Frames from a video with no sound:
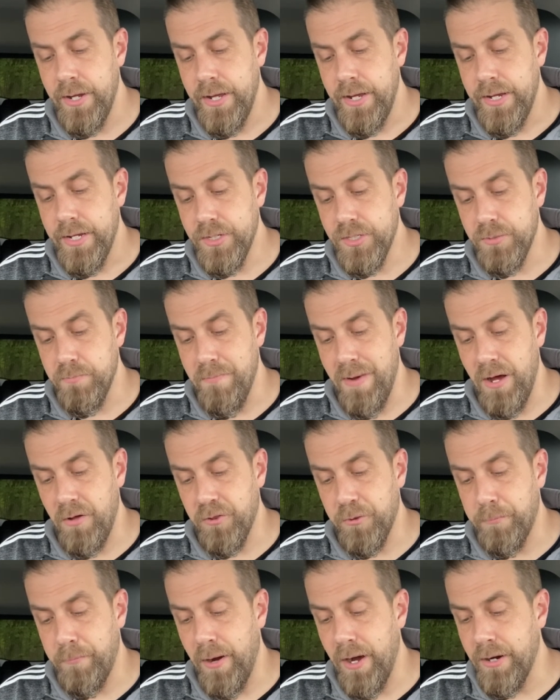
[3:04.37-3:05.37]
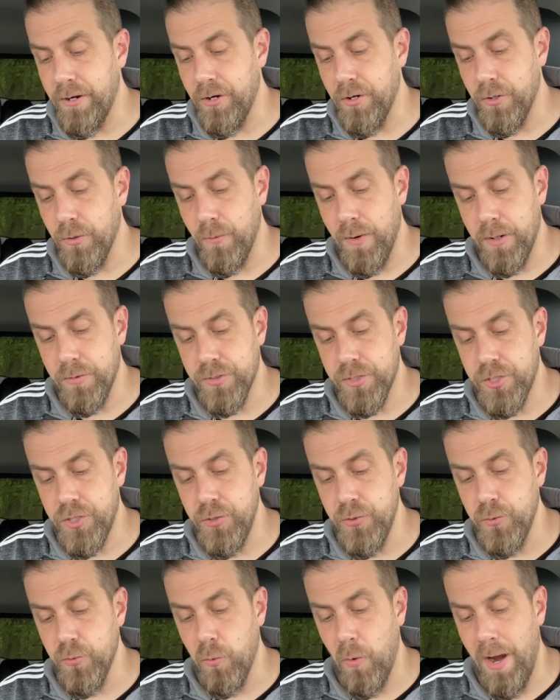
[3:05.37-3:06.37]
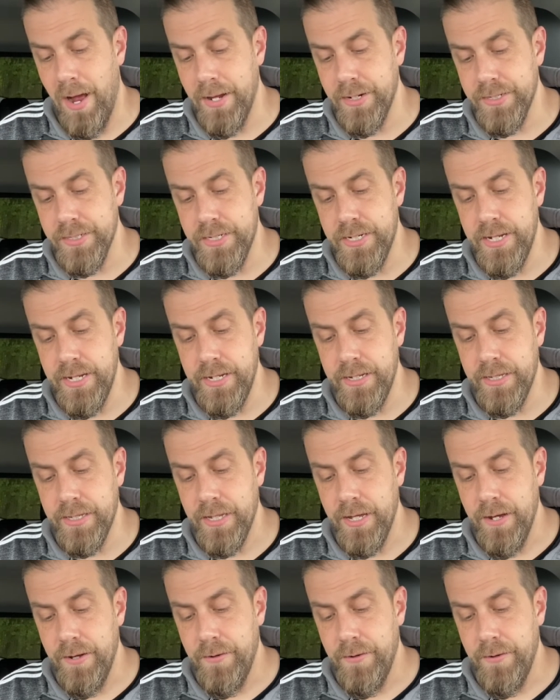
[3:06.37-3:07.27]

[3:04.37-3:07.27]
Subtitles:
his mouth puckered around 2 rotten teeth.